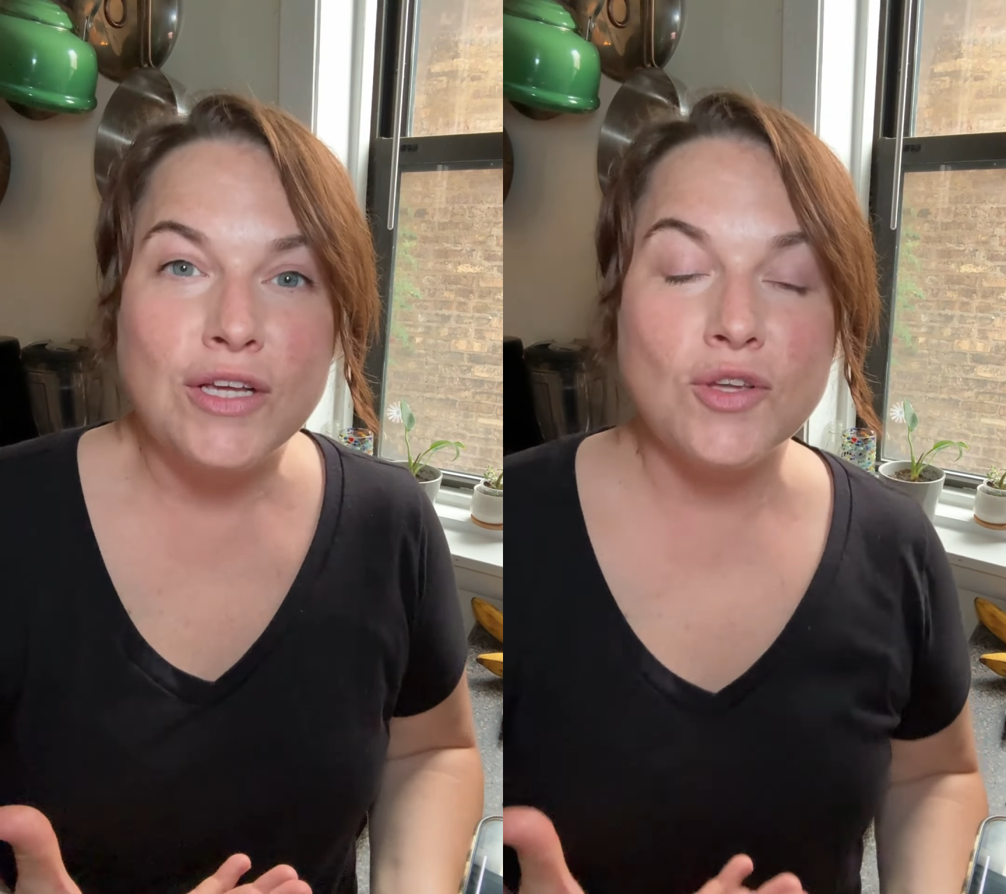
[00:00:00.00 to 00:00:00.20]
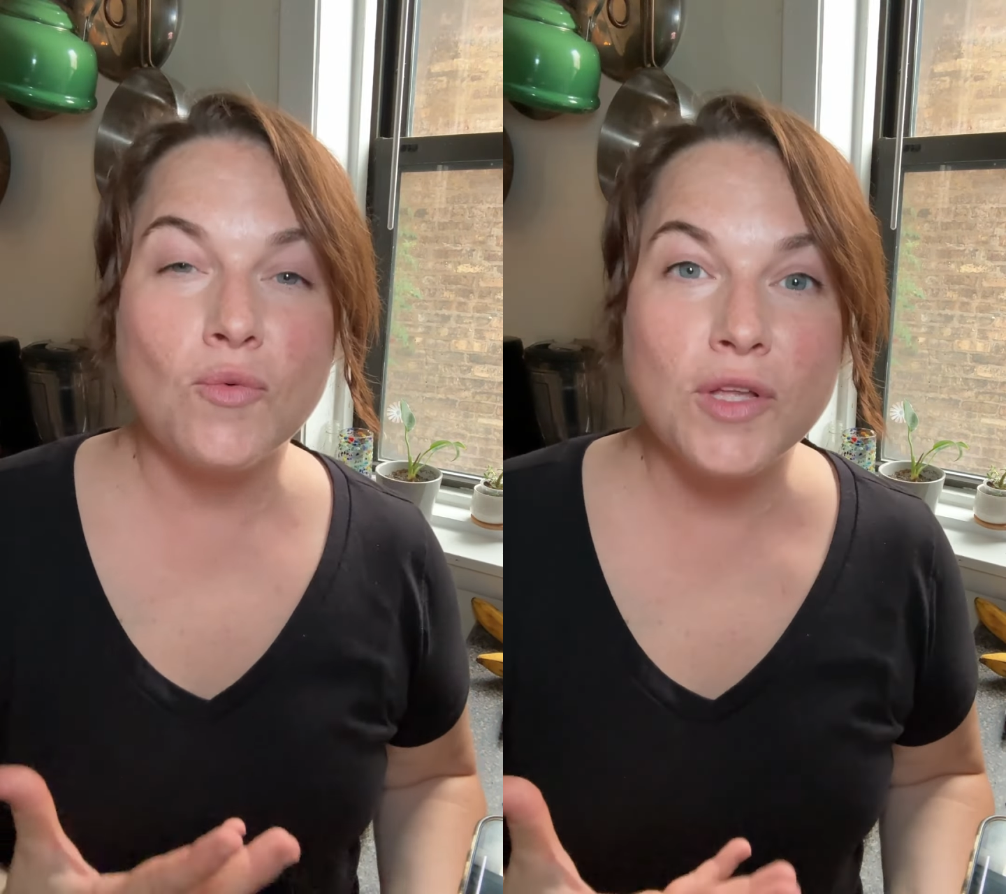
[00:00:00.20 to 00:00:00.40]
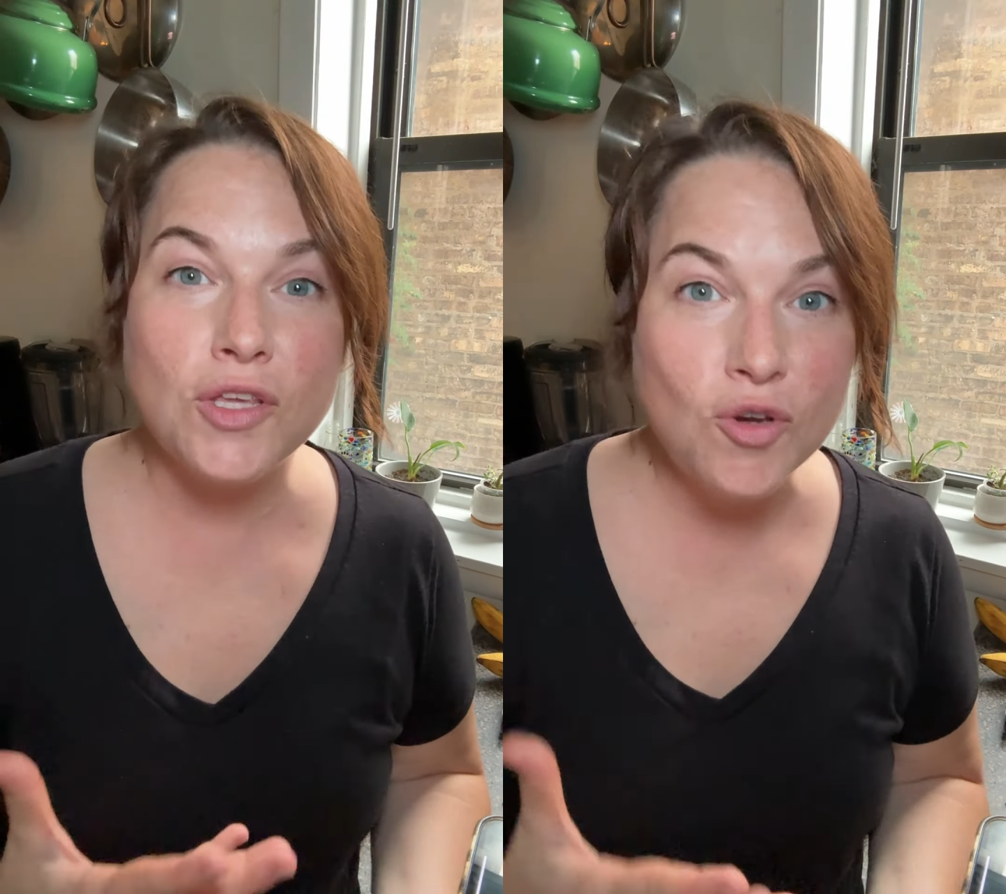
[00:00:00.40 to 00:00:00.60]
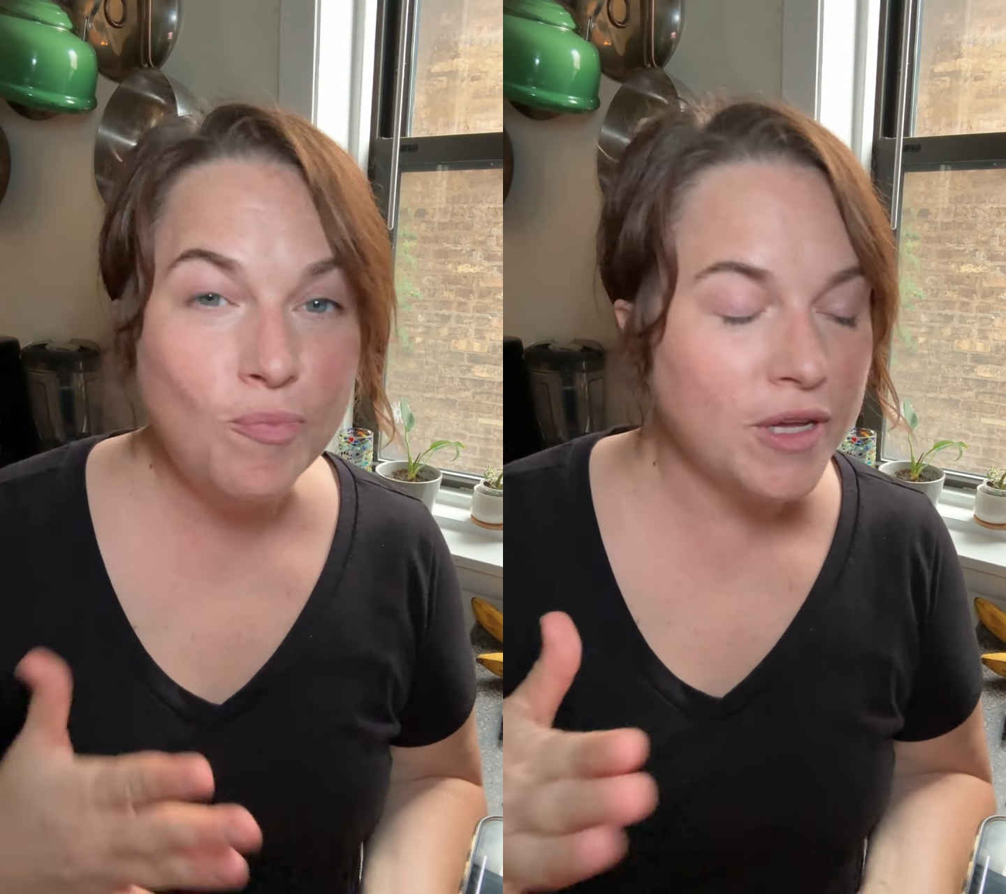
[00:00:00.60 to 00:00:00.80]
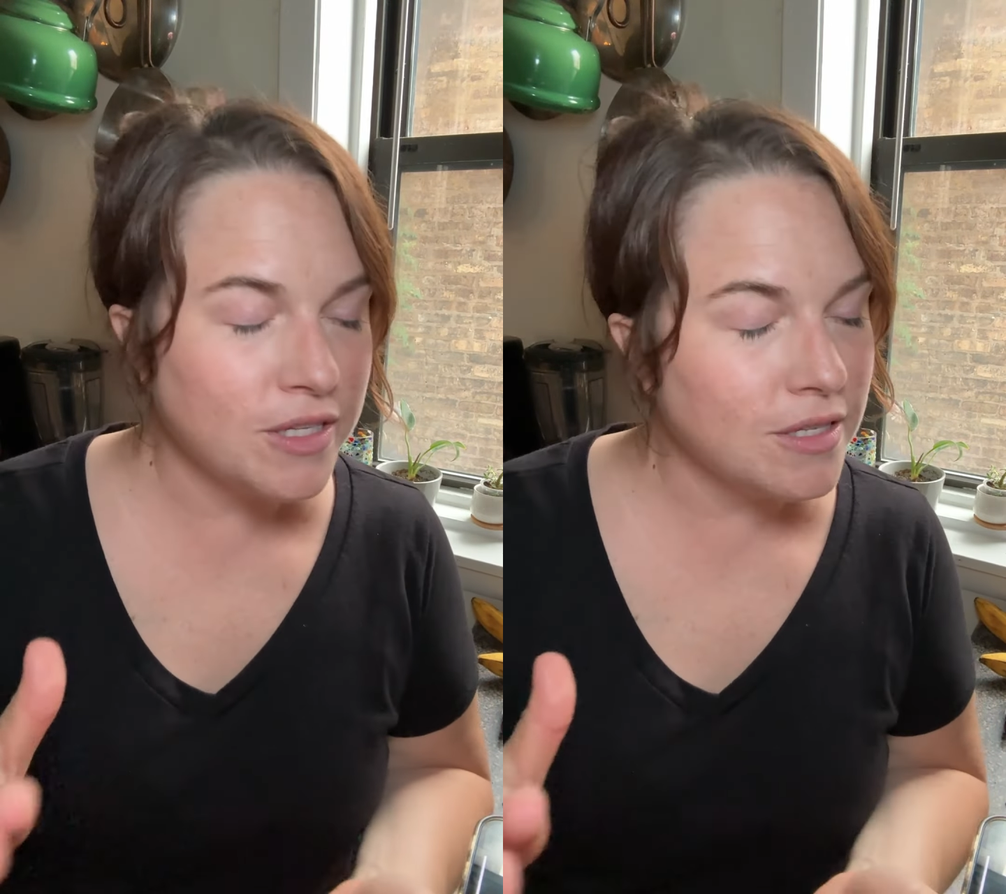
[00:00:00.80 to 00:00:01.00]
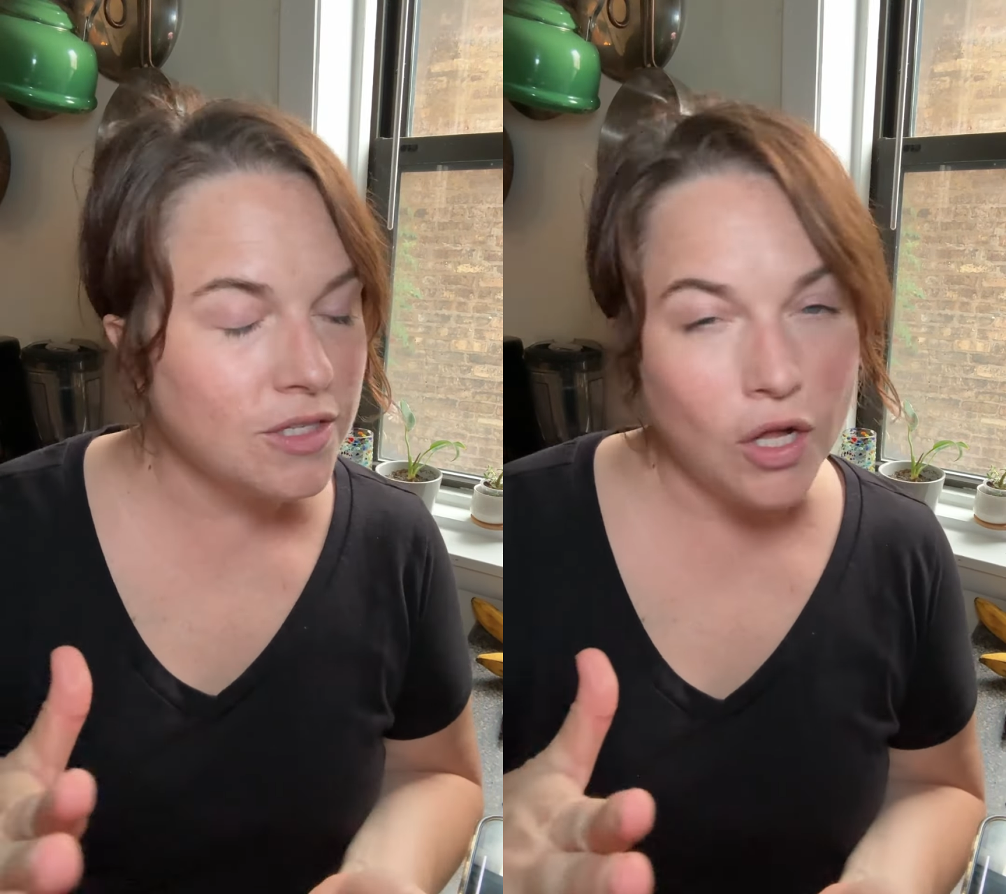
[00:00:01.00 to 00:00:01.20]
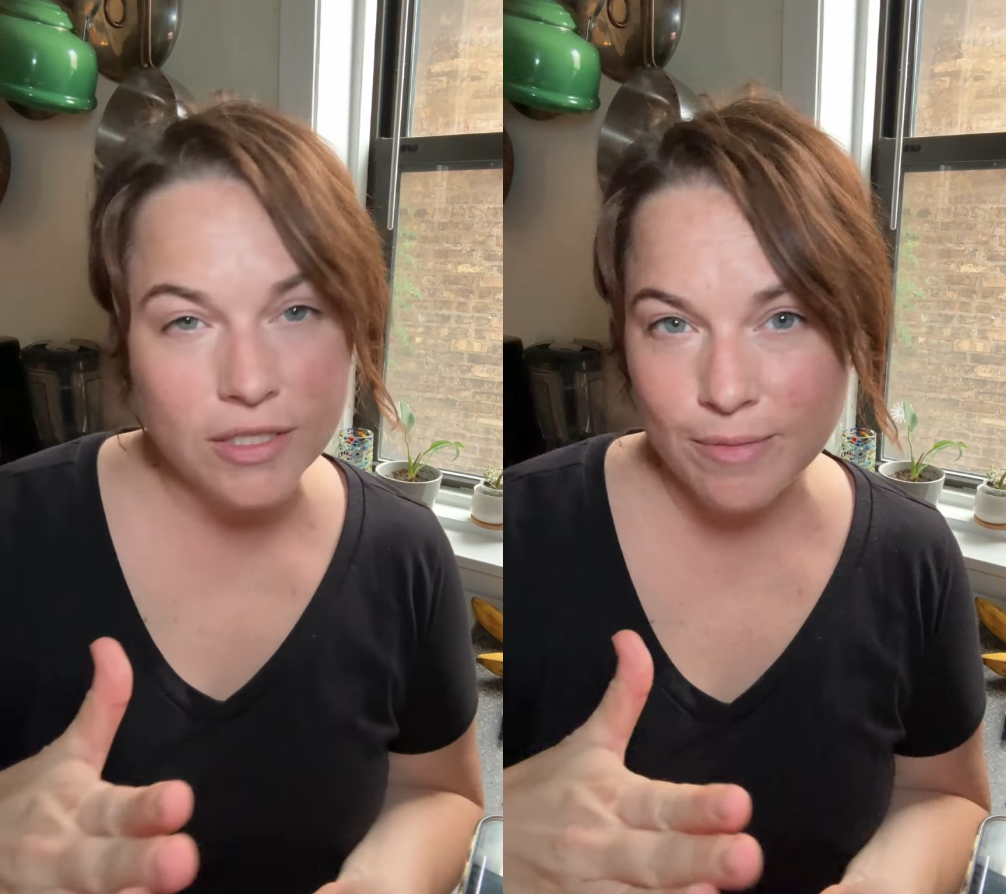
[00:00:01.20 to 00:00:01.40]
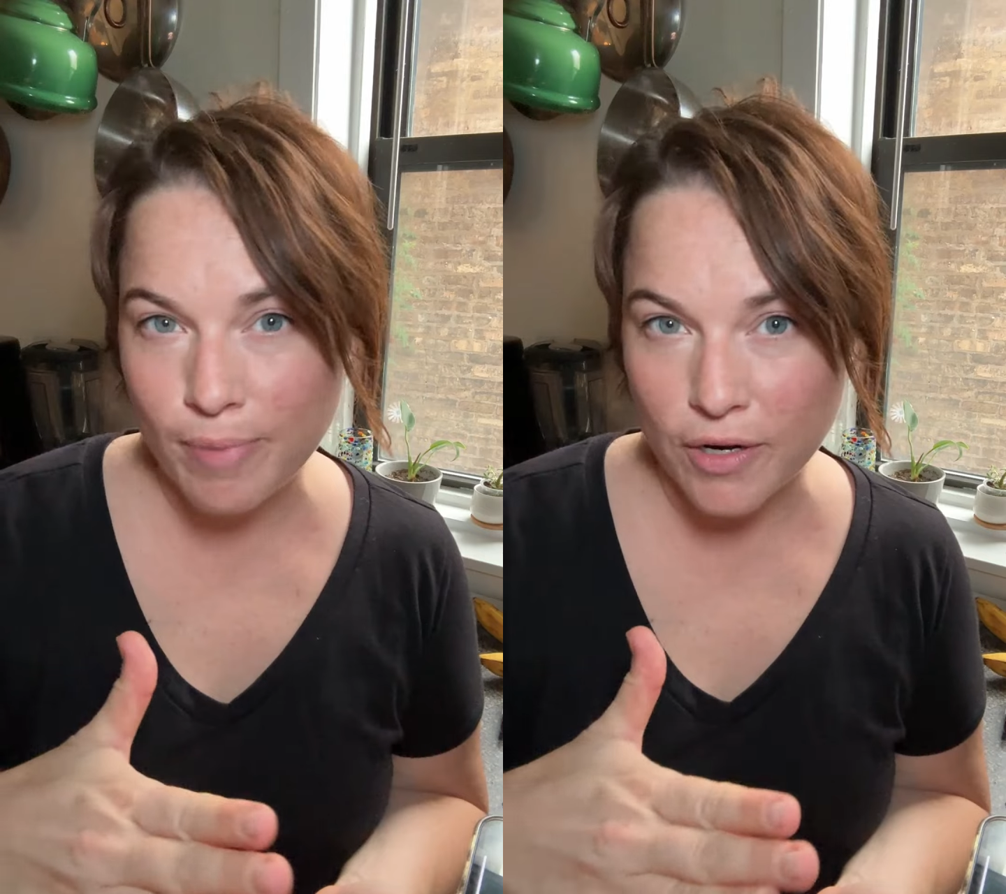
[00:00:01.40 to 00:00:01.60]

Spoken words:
So when you put salted